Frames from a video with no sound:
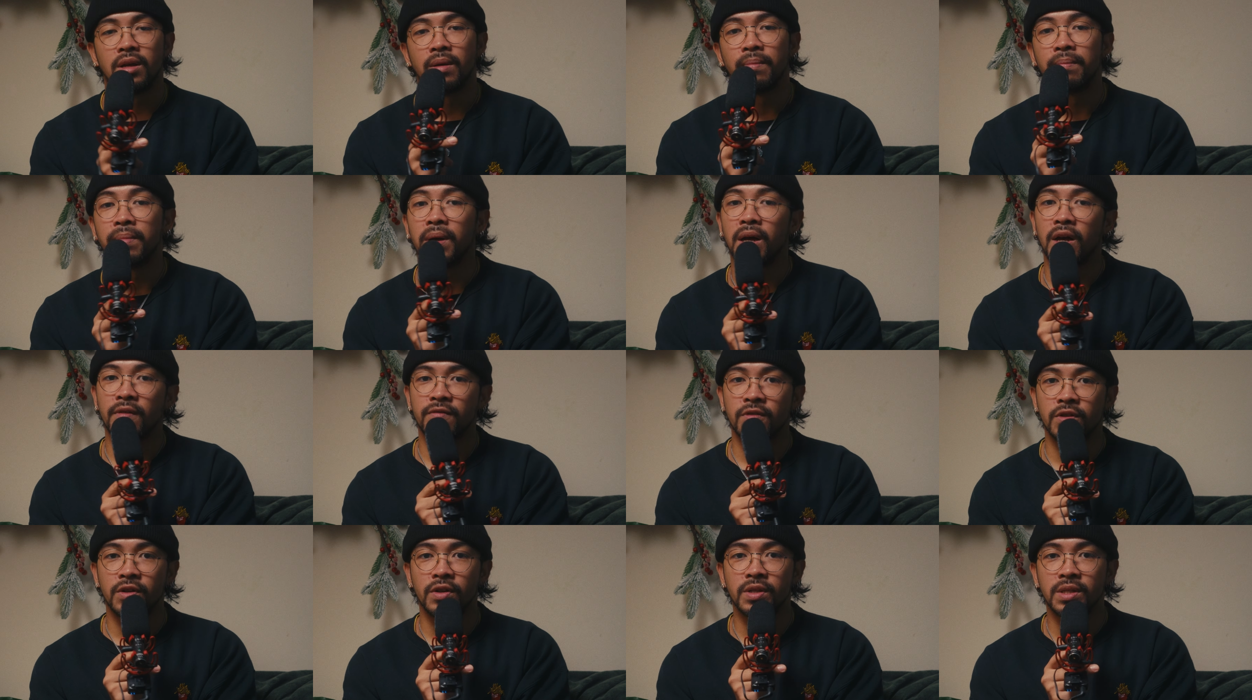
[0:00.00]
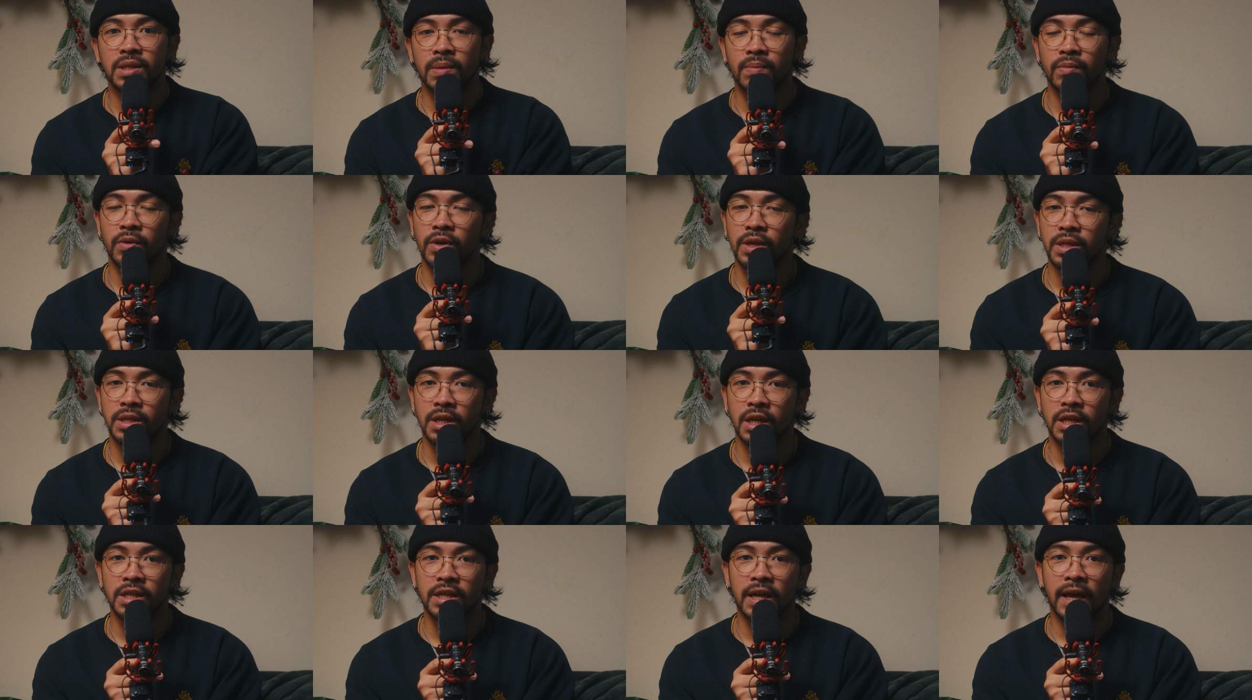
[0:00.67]
but after doing some
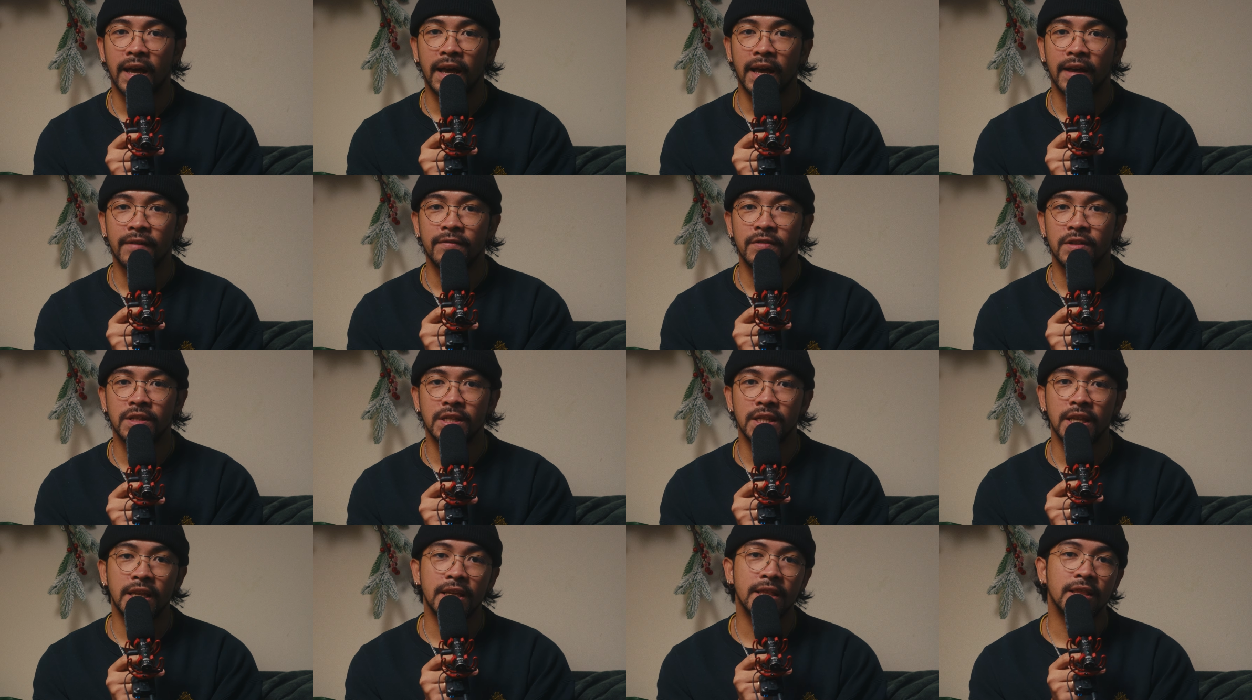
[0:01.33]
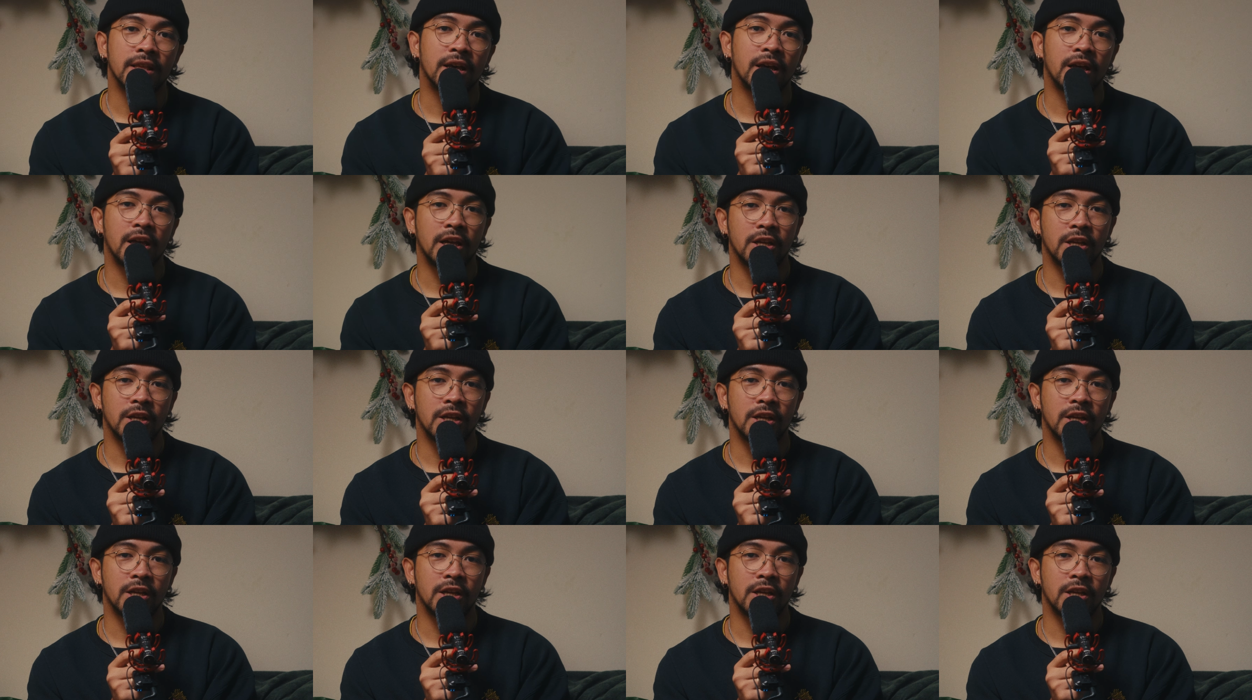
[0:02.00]
research, I have seen that